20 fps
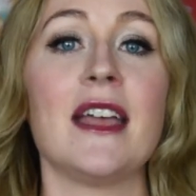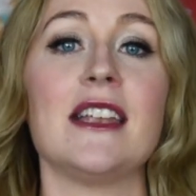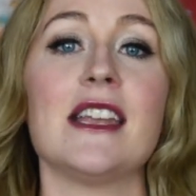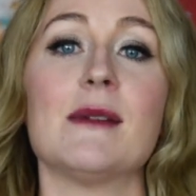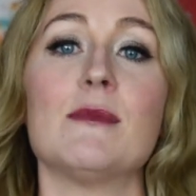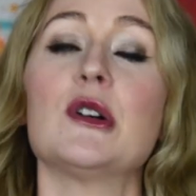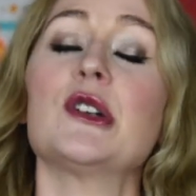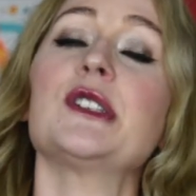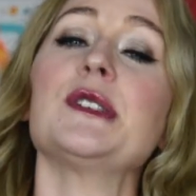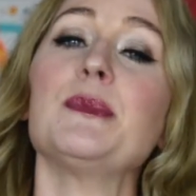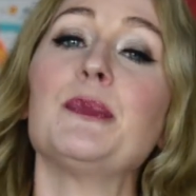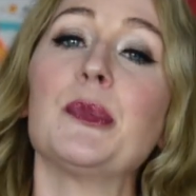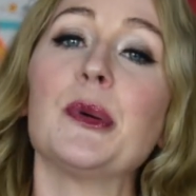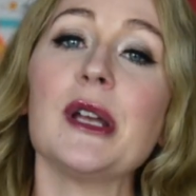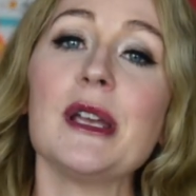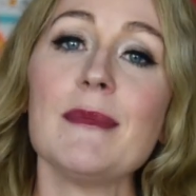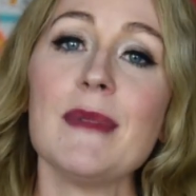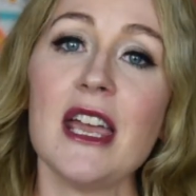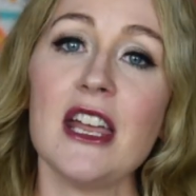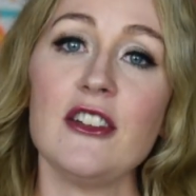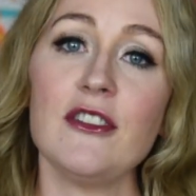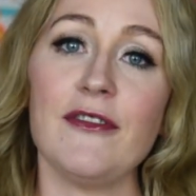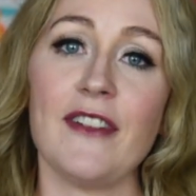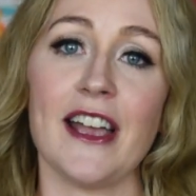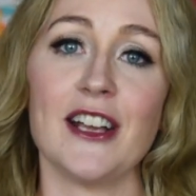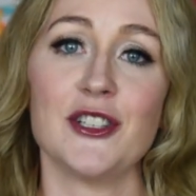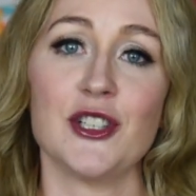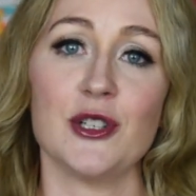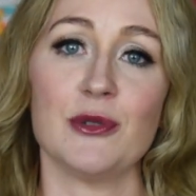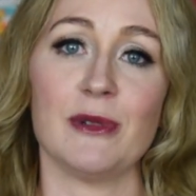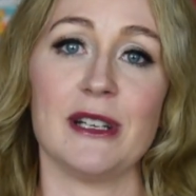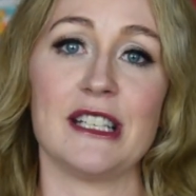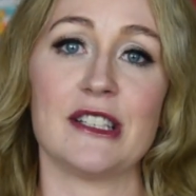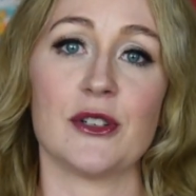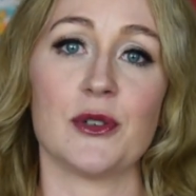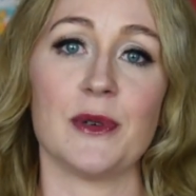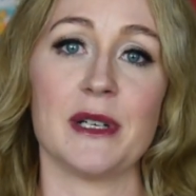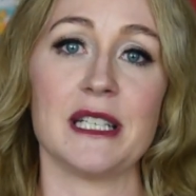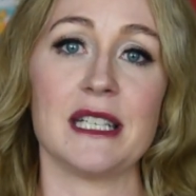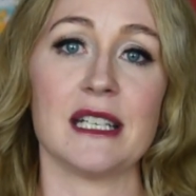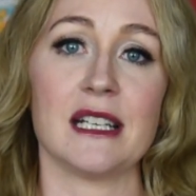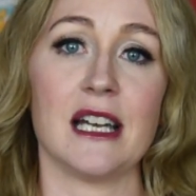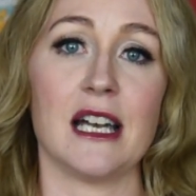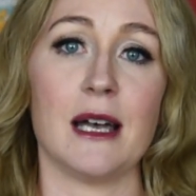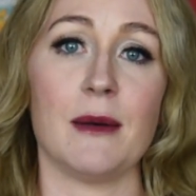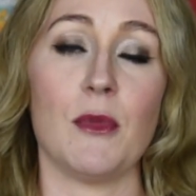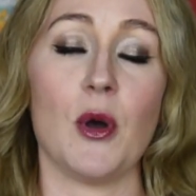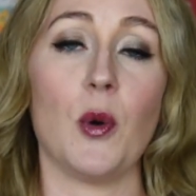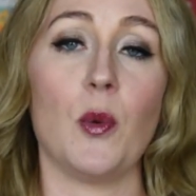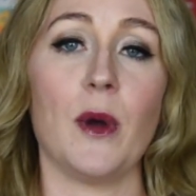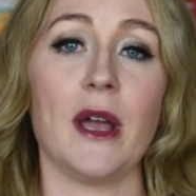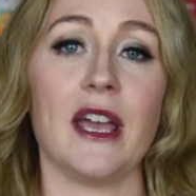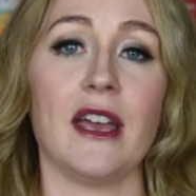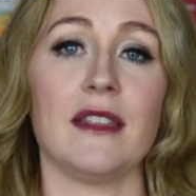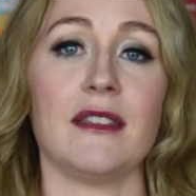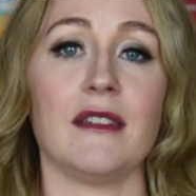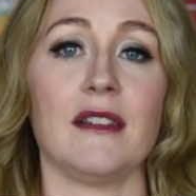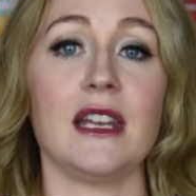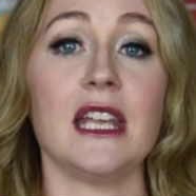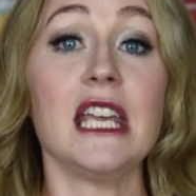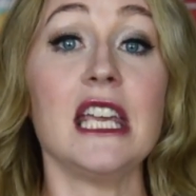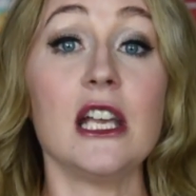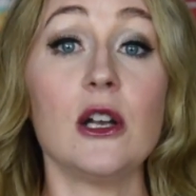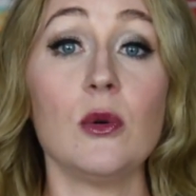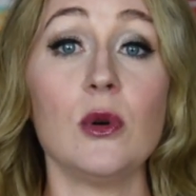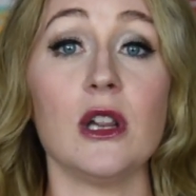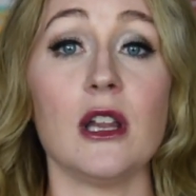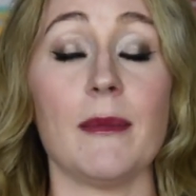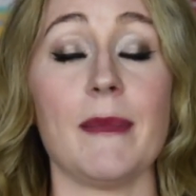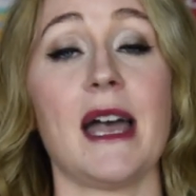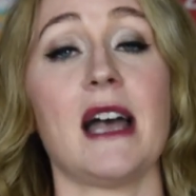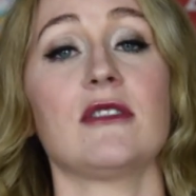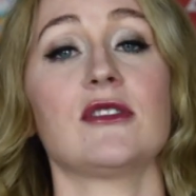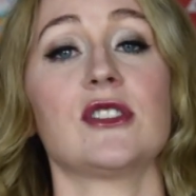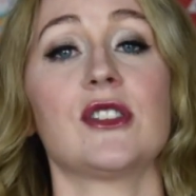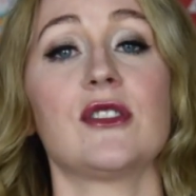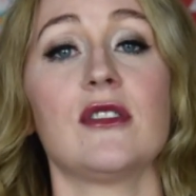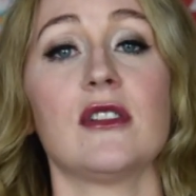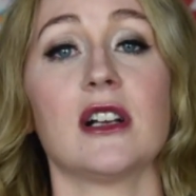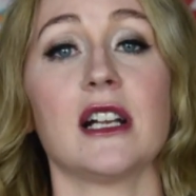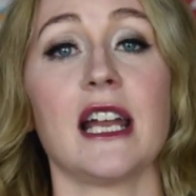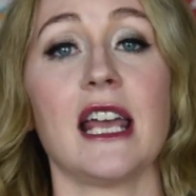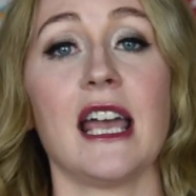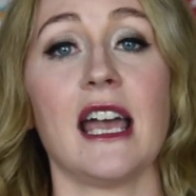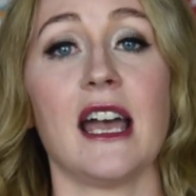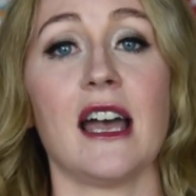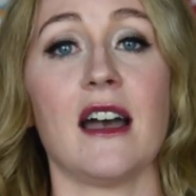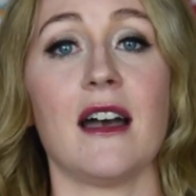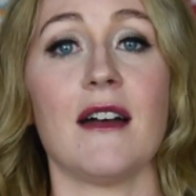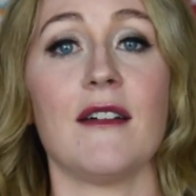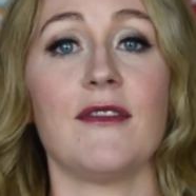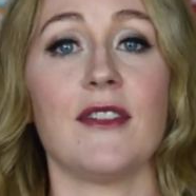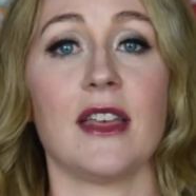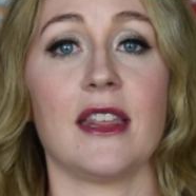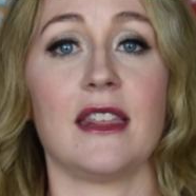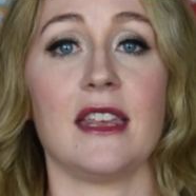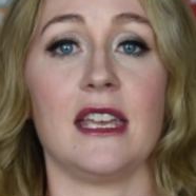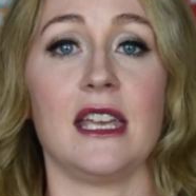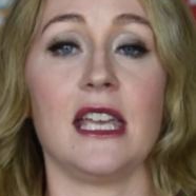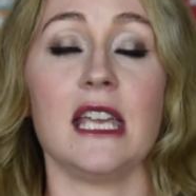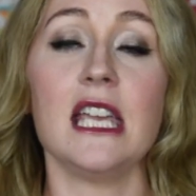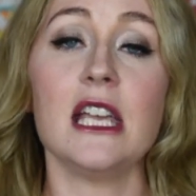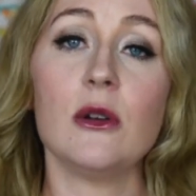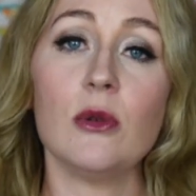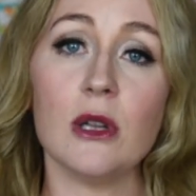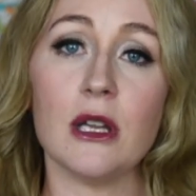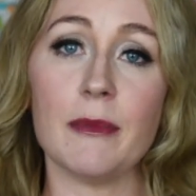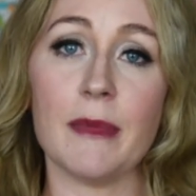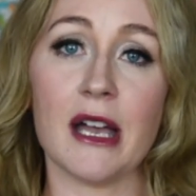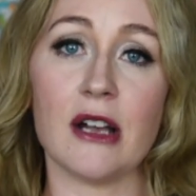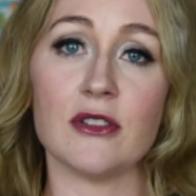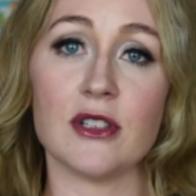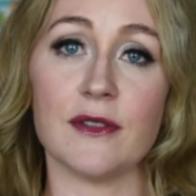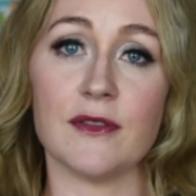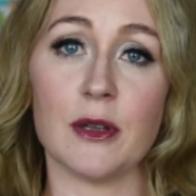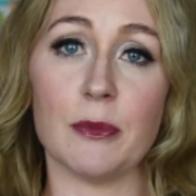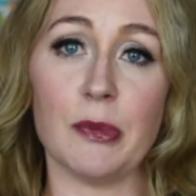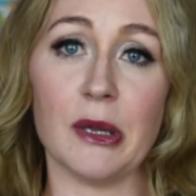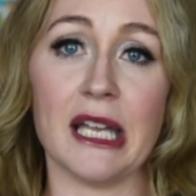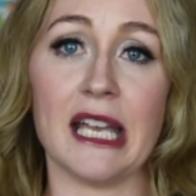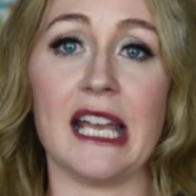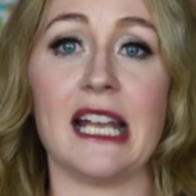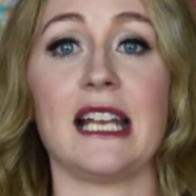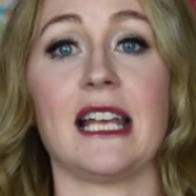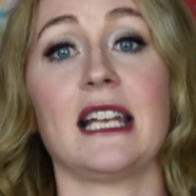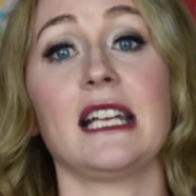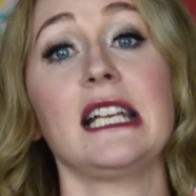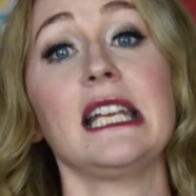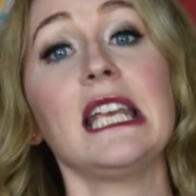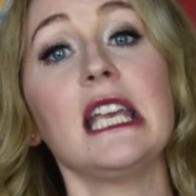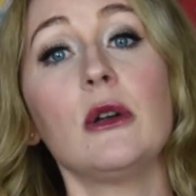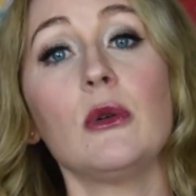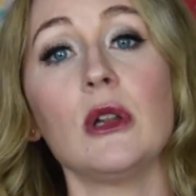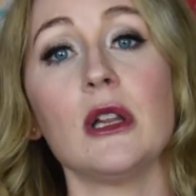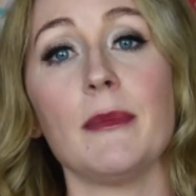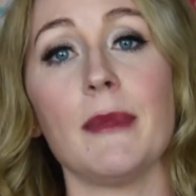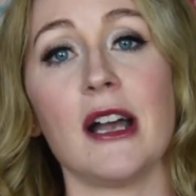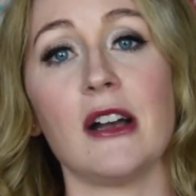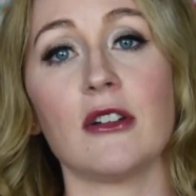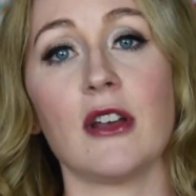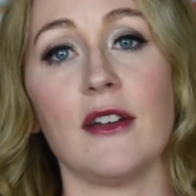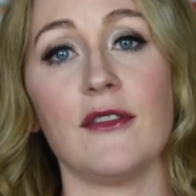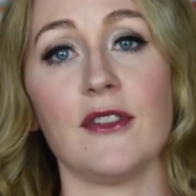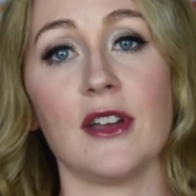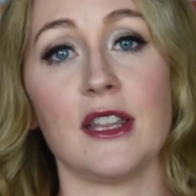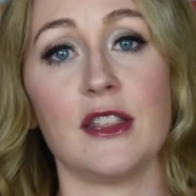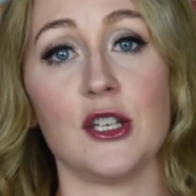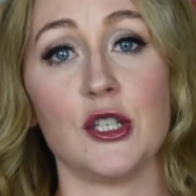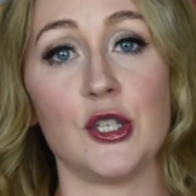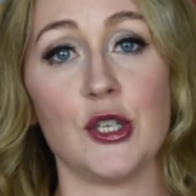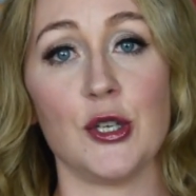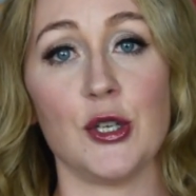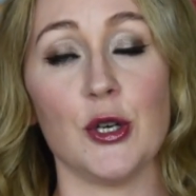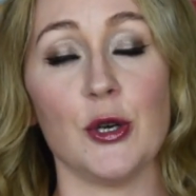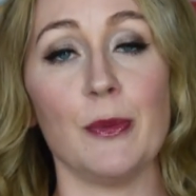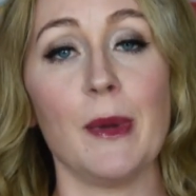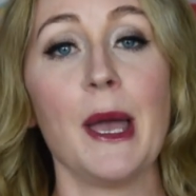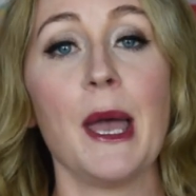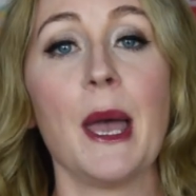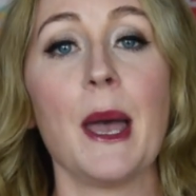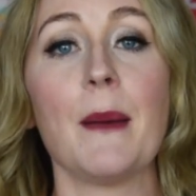Now, most pre-manufactured reeds are going to come with an equal amount. So they're going to have the equal amount of the blade and an equal amount of the tube.